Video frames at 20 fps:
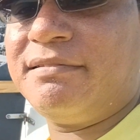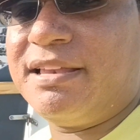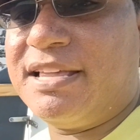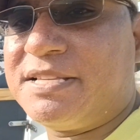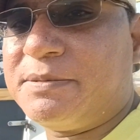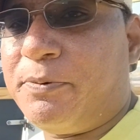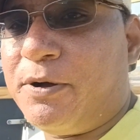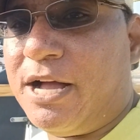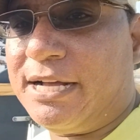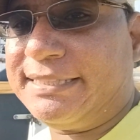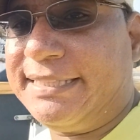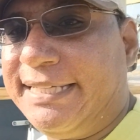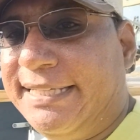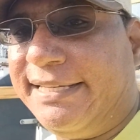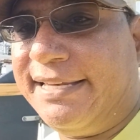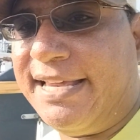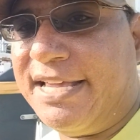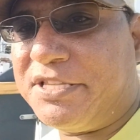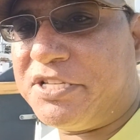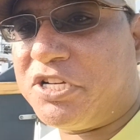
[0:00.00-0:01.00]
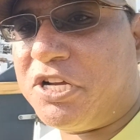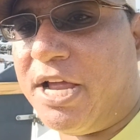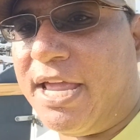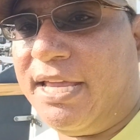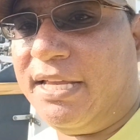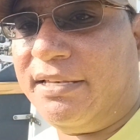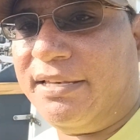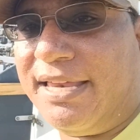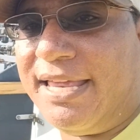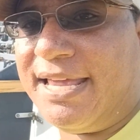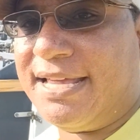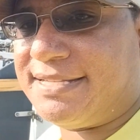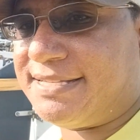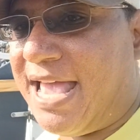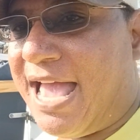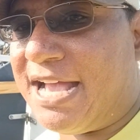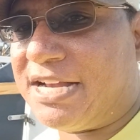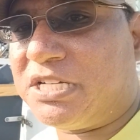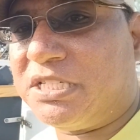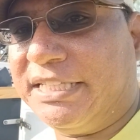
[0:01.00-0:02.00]
It's epoxied. It's great. It's
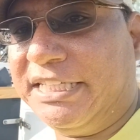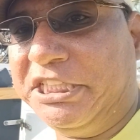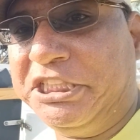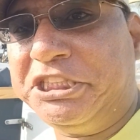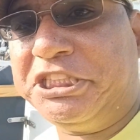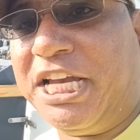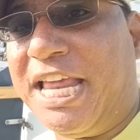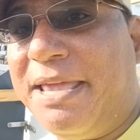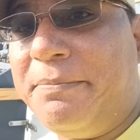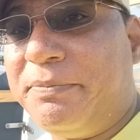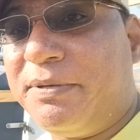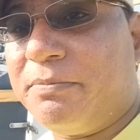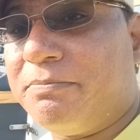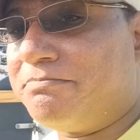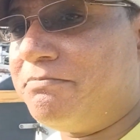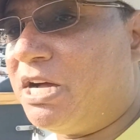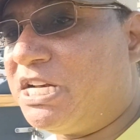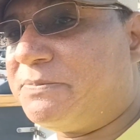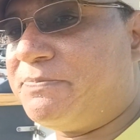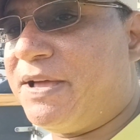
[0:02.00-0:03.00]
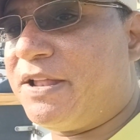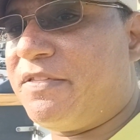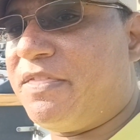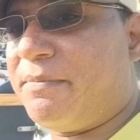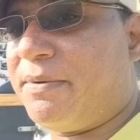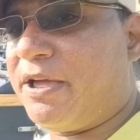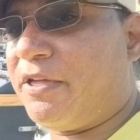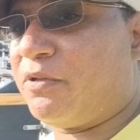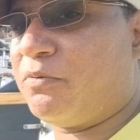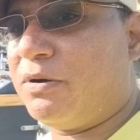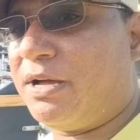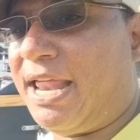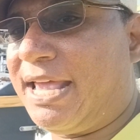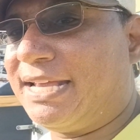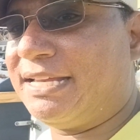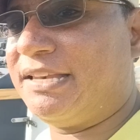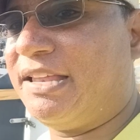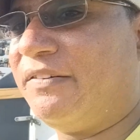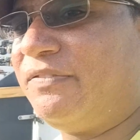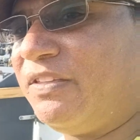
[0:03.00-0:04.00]
actually shaped much better than my other one. I
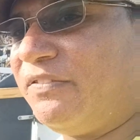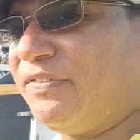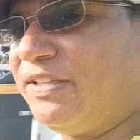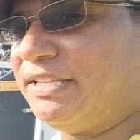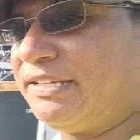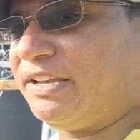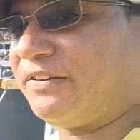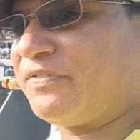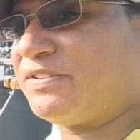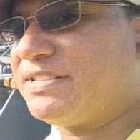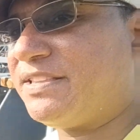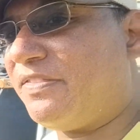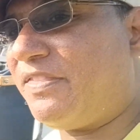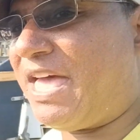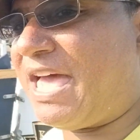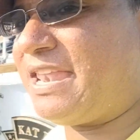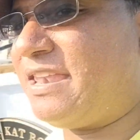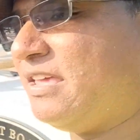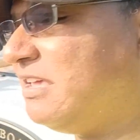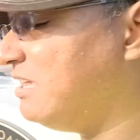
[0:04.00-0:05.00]
can definitely feel a difference in that.